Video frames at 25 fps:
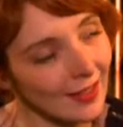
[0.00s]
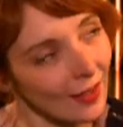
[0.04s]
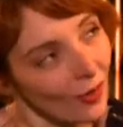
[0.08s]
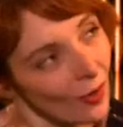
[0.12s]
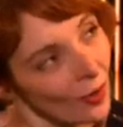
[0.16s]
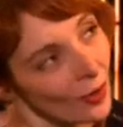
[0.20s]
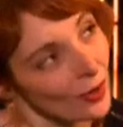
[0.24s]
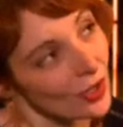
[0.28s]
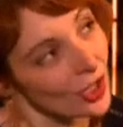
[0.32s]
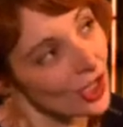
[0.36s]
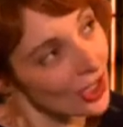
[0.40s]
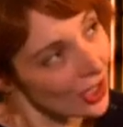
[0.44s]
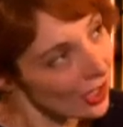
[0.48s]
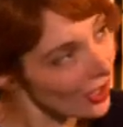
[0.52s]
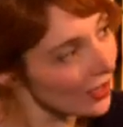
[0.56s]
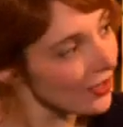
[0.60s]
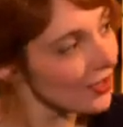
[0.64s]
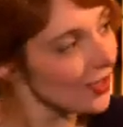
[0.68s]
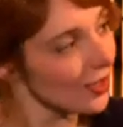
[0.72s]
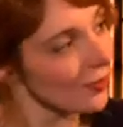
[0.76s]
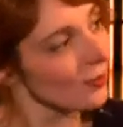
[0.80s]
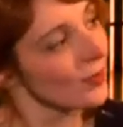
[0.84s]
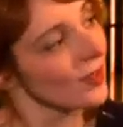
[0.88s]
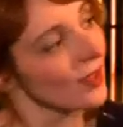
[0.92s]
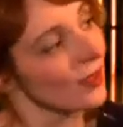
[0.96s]
they all share
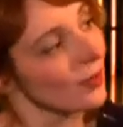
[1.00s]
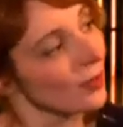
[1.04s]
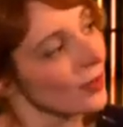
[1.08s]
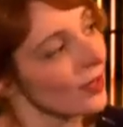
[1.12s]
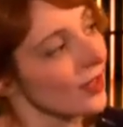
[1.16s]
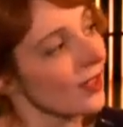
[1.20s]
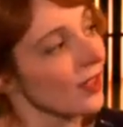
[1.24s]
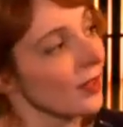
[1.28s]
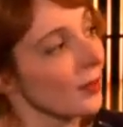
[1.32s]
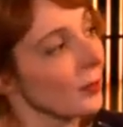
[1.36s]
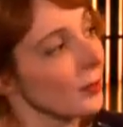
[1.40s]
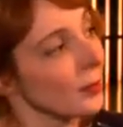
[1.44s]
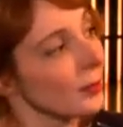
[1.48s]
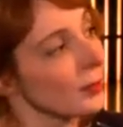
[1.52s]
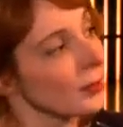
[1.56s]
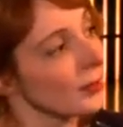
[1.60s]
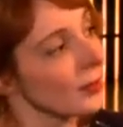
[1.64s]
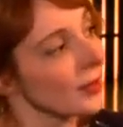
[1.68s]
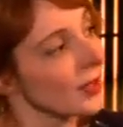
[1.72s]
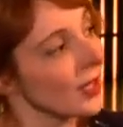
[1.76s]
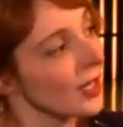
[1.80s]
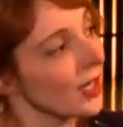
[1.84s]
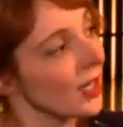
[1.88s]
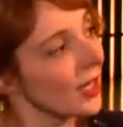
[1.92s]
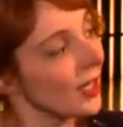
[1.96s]
something with him.
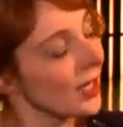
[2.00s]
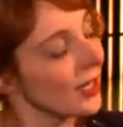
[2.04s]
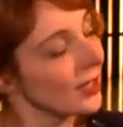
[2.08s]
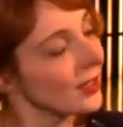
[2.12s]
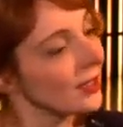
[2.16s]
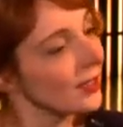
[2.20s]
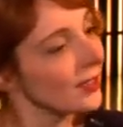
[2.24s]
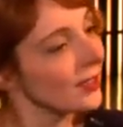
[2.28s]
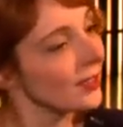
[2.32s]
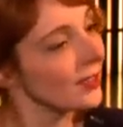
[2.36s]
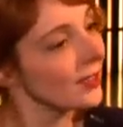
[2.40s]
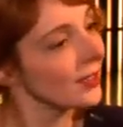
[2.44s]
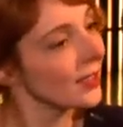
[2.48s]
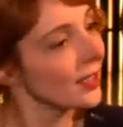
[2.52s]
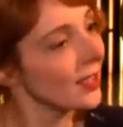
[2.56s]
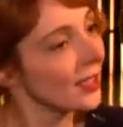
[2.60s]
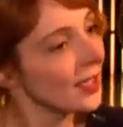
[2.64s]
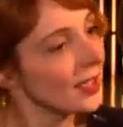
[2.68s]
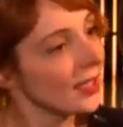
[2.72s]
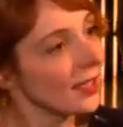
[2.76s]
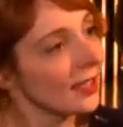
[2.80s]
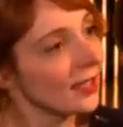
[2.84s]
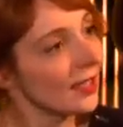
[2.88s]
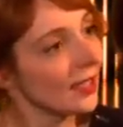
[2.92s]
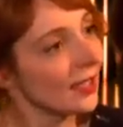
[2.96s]
And
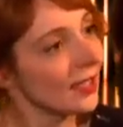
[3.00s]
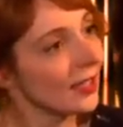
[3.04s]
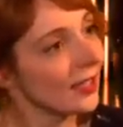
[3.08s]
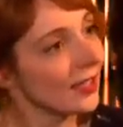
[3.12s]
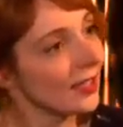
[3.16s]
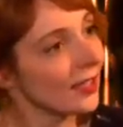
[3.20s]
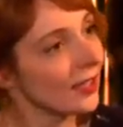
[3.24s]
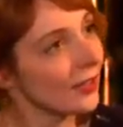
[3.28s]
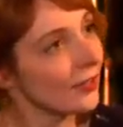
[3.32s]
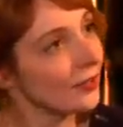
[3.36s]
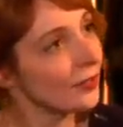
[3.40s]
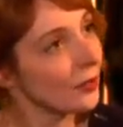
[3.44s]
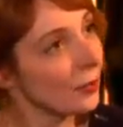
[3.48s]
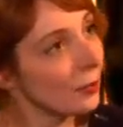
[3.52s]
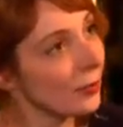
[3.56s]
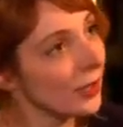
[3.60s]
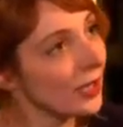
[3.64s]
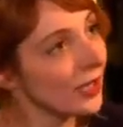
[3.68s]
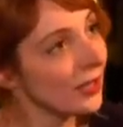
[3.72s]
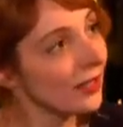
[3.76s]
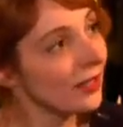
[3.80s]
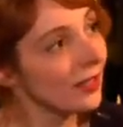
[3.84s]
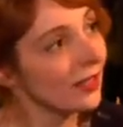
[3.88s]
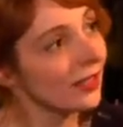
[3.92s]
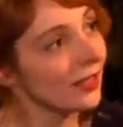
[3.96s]
for
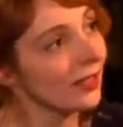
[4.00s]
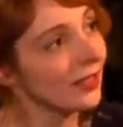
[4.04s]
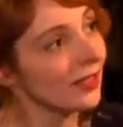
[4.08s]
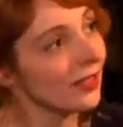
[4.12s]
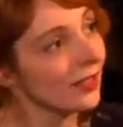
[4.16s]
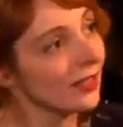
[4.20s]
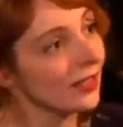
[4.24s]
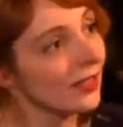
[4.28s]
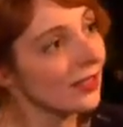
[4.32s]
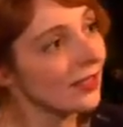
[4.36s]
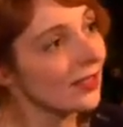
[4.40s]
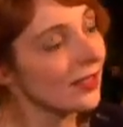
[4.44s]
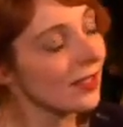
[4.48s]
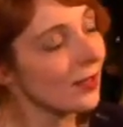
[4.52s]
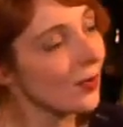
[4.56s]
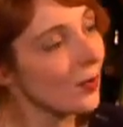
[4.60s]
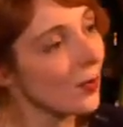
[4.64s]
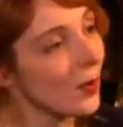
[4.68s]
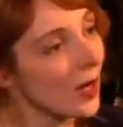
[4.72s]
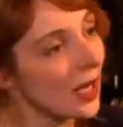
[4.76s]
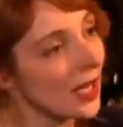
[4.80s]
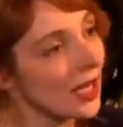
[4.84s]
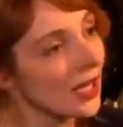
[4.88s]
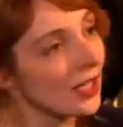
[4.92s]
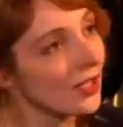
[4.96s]
me, it's a
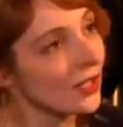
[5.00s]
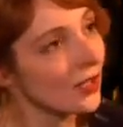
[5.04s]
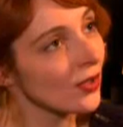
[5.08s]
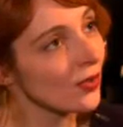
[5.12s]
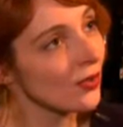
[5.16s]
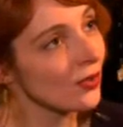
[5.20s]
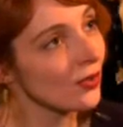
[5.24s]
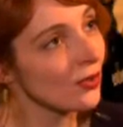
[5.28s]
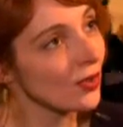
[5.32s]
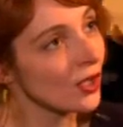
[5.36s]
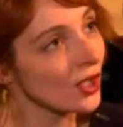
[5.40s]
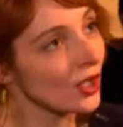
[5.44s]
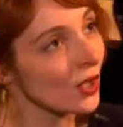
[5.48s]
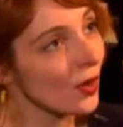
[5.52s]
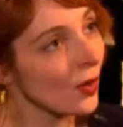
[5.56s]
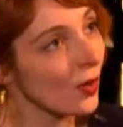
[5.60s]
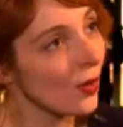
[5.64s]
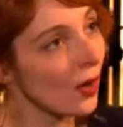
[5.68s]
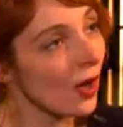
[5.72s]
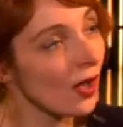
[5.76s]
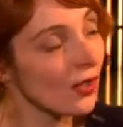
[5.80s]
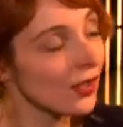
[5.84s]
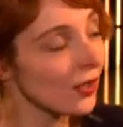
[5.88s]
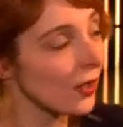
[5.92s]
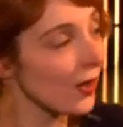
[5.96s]
way to
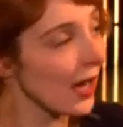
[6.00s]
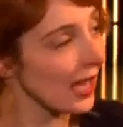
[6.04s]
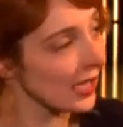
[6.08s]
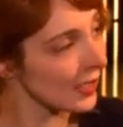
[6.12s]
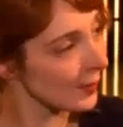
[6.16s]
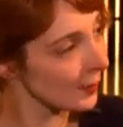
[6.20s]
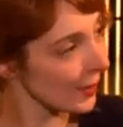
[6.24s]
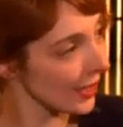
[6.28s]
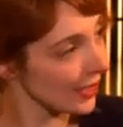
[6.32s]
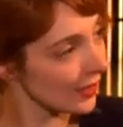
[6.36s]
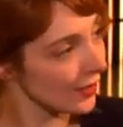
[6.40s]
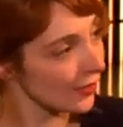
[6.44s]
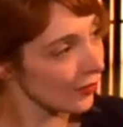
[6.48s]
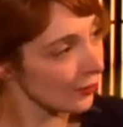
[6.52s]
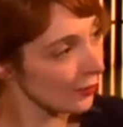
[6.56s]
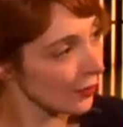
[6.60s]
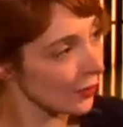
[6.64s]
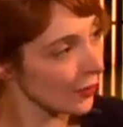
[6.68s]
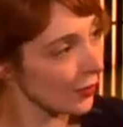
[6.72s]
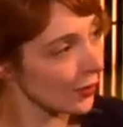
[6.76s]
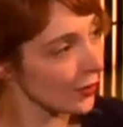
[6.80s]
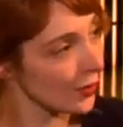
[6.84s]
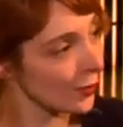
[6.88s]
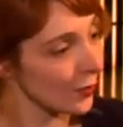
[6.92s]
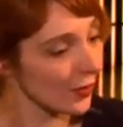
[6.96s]
show other aspects of
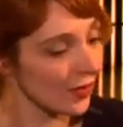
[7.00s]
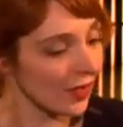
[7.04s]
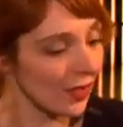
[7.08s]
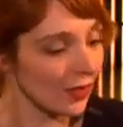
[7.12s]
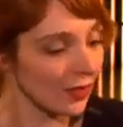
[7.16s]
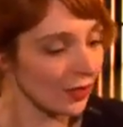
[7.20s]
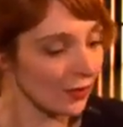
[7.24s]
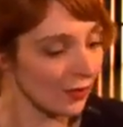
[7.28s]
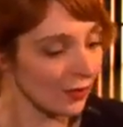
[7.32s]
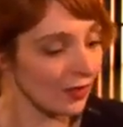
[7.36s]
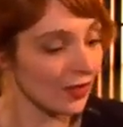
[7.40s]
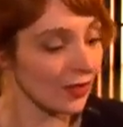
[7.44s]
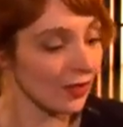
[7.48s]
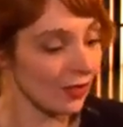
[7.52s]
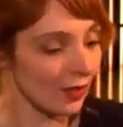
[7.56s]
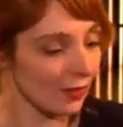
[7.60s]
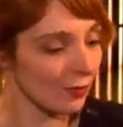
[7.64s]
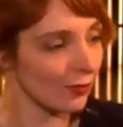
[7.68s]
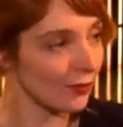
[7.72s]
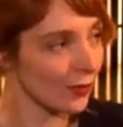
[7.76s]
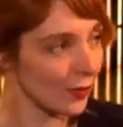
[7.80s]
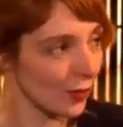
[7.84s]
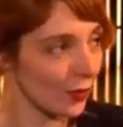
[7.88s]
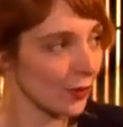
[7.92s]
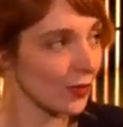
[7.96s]
Bruce without using
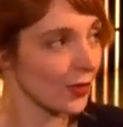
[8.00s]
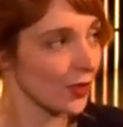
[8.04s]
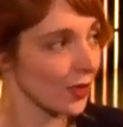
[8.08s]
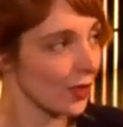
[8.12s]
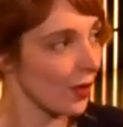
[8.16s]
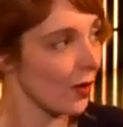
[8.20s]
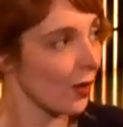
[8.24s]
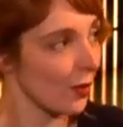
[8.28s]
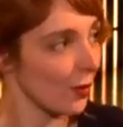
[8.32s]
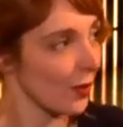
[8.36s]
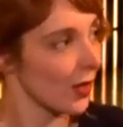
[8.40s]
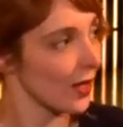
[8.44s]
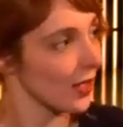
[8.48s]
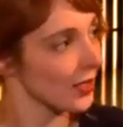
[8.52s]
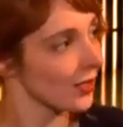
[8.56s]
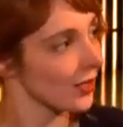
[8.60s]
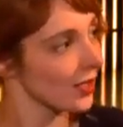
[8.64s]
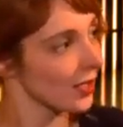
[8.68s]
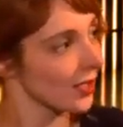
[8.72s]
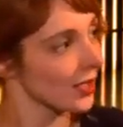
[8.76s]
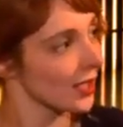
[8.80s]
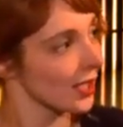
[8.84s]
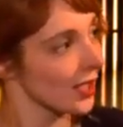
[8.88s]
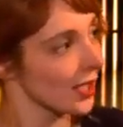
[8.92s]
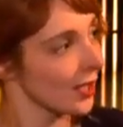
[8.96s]
Bruce always,
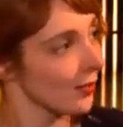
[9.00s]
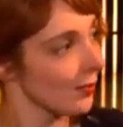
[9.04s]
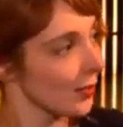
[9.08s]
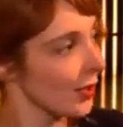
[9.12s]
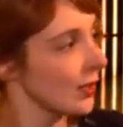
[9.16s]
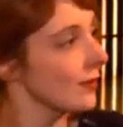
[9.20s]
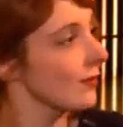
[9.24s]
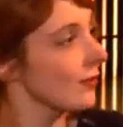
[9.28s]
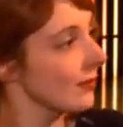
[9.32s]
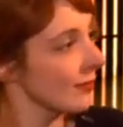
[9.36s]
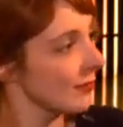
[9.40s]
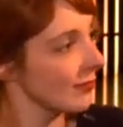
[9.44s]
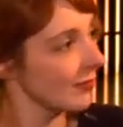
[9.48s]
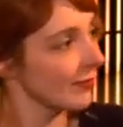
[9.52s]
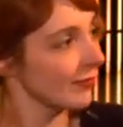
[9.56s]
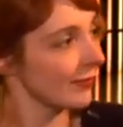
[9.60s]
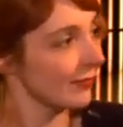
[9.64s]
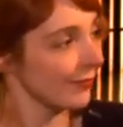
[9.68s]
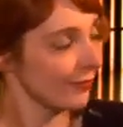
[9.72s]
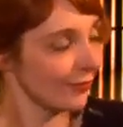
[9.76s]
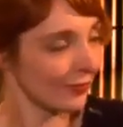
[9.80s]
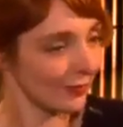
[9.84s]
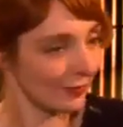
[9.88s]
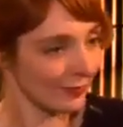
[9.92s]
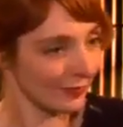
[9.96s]
but
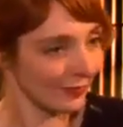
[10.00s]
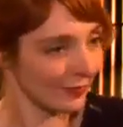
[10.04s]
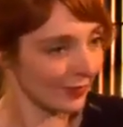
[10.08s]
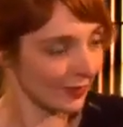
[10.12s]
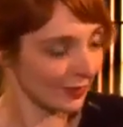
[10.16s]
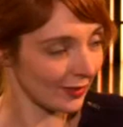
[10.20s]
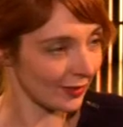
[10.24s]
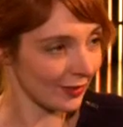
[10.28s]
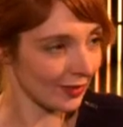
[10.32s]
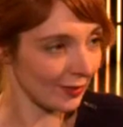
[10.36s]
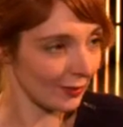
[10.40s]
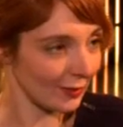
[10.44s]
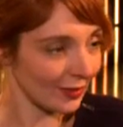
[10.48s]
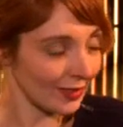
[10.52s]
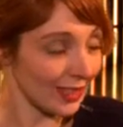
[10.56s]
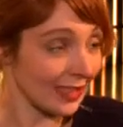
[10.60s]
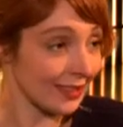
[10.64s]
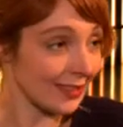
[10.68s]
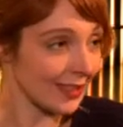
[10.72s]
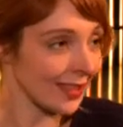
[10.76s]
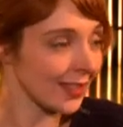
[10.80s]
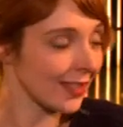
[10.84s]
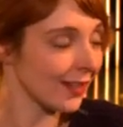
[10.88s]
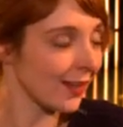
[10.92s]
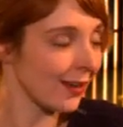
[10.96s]

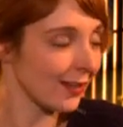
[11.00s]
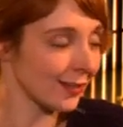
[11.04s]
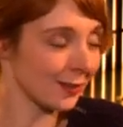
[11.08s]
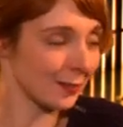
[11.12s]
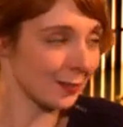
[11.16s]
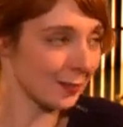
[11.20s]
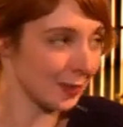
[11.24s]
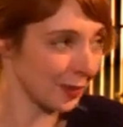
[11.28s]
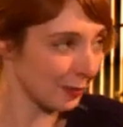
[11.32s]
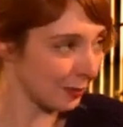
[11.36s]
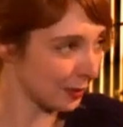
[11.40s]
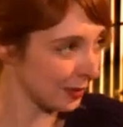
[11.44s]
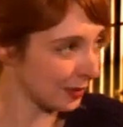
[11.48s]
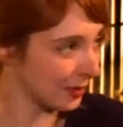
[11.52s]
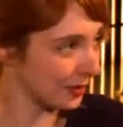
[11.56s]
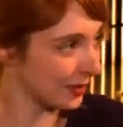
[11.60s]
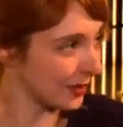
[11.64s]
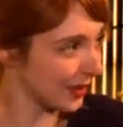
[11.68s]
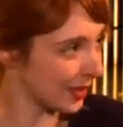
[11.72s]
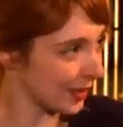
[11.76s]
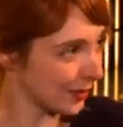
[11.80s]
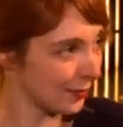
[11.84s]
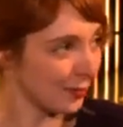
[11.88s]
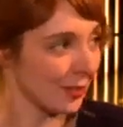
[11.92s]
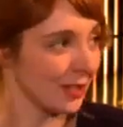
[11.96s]
letting other
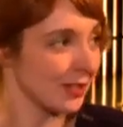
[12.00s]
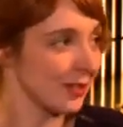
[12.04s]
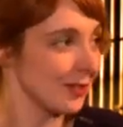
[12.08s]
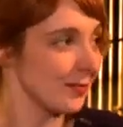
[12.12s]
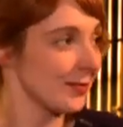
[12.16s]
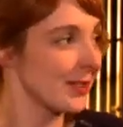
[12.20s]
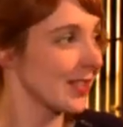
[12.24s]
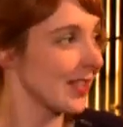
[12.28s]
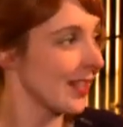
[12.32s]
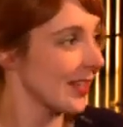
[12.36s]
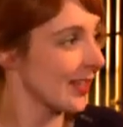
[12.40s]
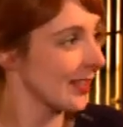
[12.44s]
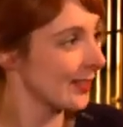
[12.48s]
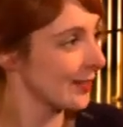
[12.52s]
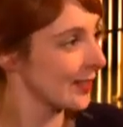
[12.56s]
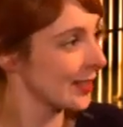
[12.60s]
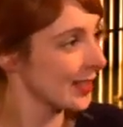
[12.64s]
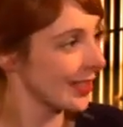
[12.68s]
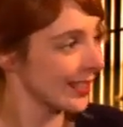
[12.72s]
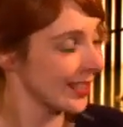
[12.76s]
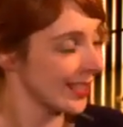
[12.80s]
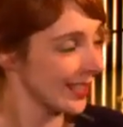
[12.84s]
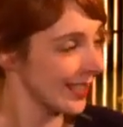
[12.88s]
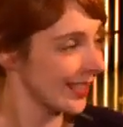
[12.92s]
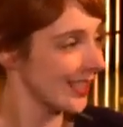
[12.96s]
people express
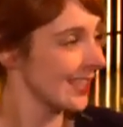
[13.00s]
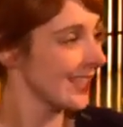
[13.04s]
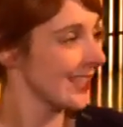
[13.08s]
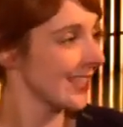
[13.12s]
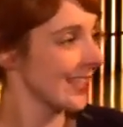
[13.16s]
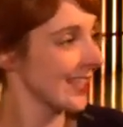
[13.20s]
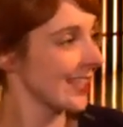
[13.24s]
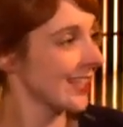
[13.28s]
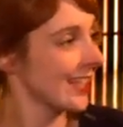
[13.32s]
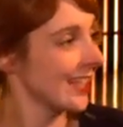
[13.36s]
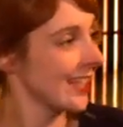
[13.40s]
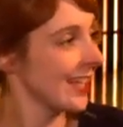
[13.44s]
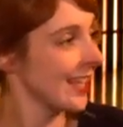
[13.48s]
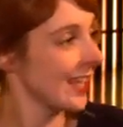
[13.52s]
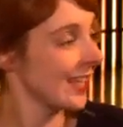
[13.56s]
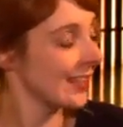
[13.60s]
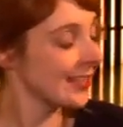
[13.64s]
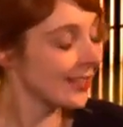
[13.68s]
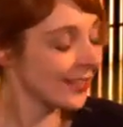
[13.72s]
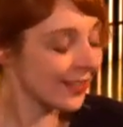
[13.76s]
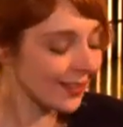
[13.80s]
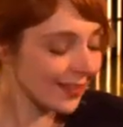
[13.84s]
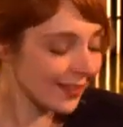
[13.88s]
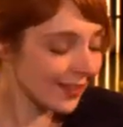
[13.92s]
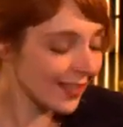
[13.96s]
themselves. And
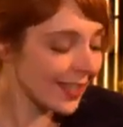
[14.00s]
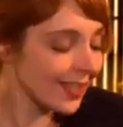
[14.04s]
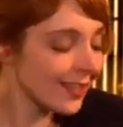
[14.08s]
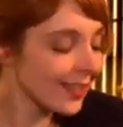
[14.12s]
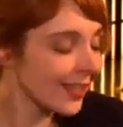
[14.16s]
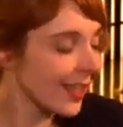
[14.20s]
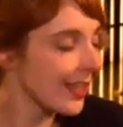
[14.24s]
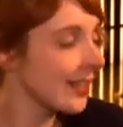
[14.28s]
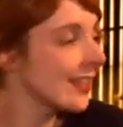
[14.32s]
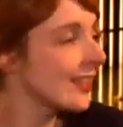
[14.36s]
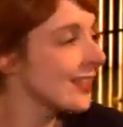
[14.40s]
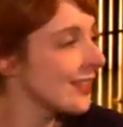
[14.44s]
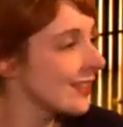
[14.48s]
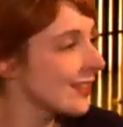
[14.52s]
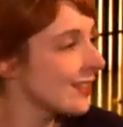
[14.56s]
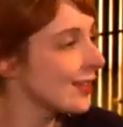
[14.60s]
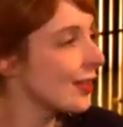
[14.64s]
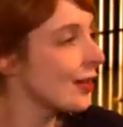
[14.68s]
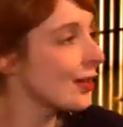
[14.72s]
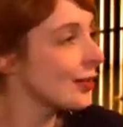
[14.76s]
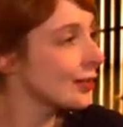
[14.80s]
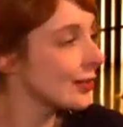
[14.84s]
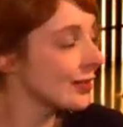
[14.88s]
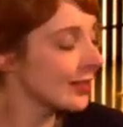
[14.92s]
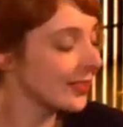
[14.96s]
seeing that he's
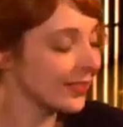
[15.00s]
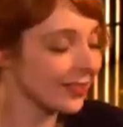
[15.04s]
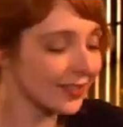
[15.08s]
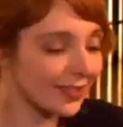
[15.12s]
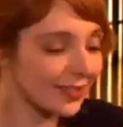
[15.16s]
not,